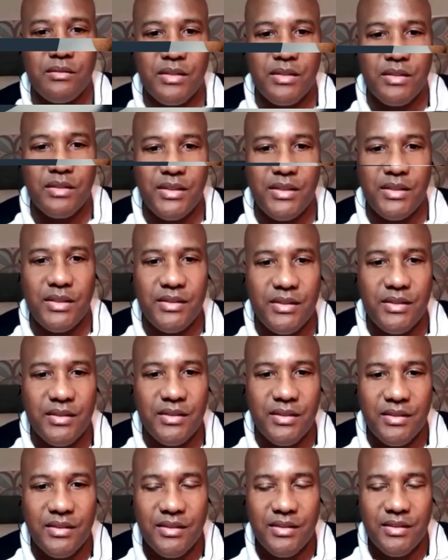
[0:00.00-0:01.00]
right.
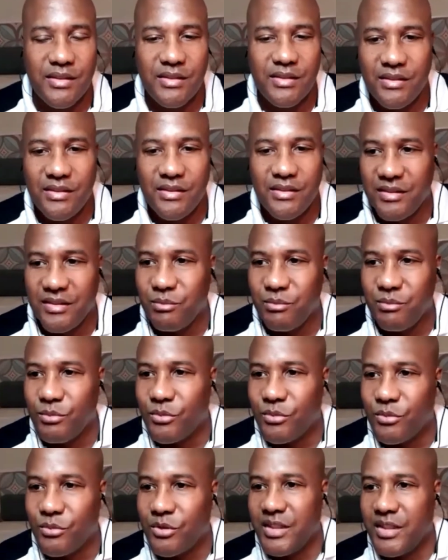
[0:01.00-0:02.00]
Good
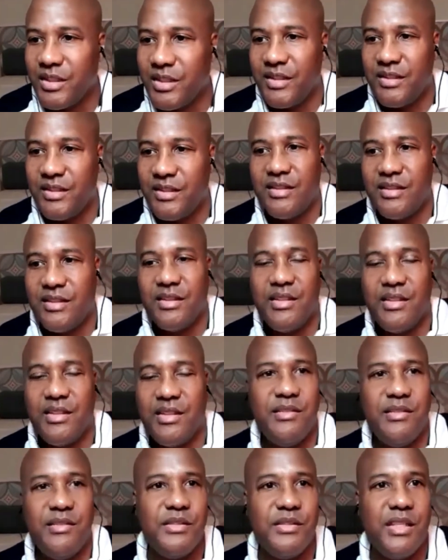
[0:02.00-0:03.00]
morning, good
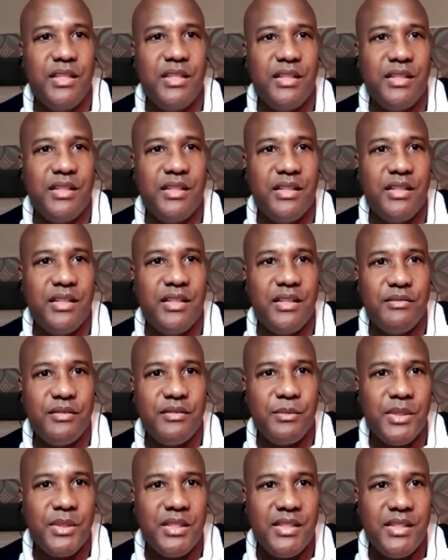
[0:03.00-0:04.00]
evening,
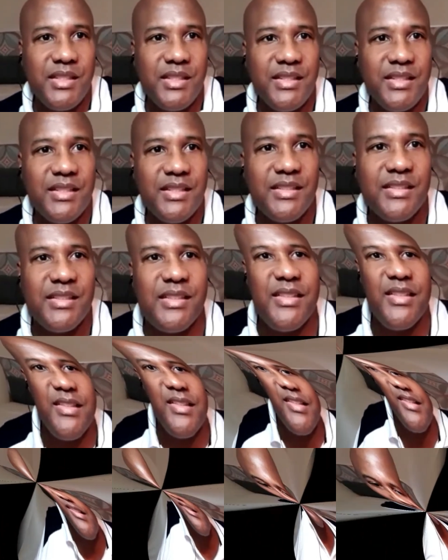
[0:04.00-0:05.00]
everybody.
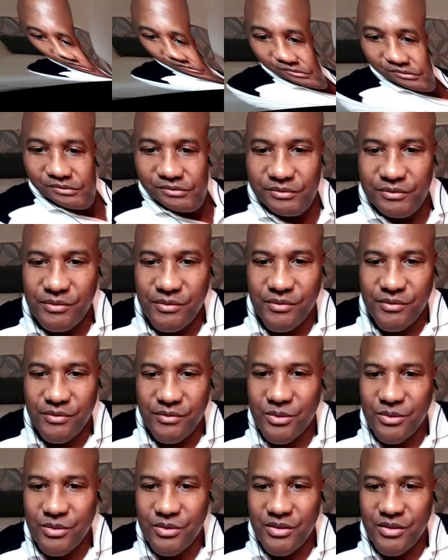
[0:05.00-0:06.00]
And for
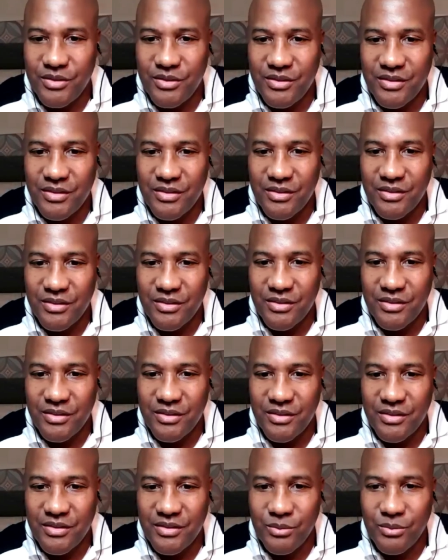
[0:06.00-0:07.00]
those
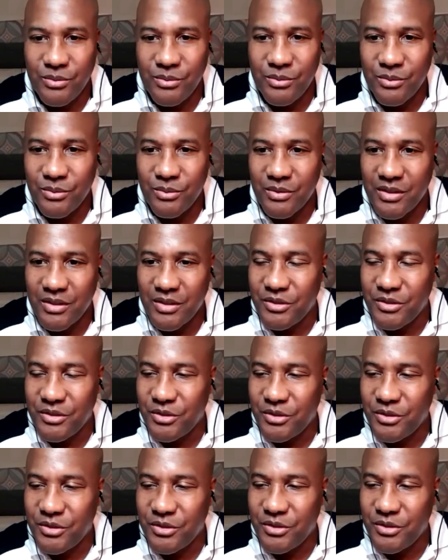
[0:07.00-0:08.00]
who are
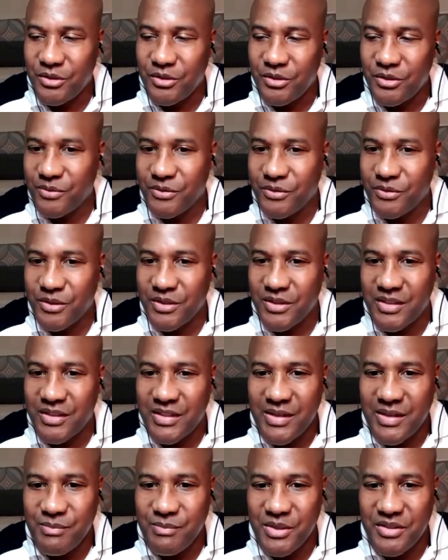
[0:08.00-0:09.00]
joining us for the first
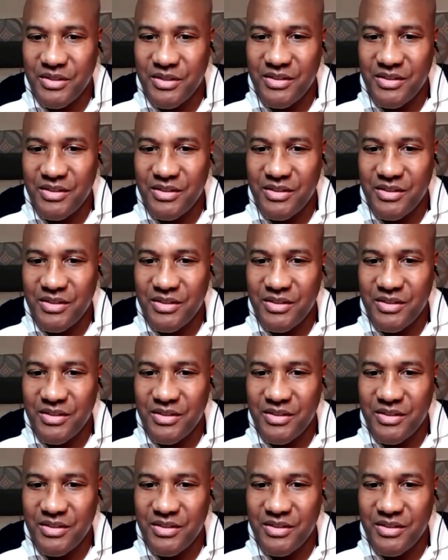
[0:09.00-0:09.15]
time,